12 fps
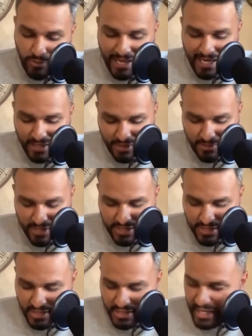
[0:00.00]
back a little bit
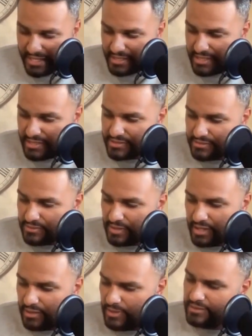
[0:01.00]
to the 90s.
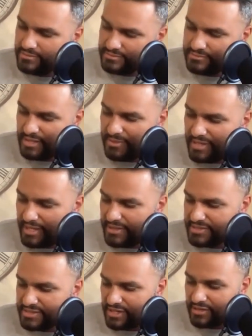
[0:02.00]
Maybe not
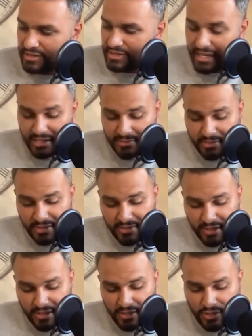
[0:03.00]
necessarily the 90s, but
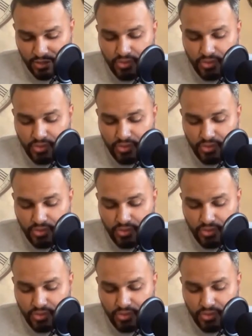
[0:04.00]
you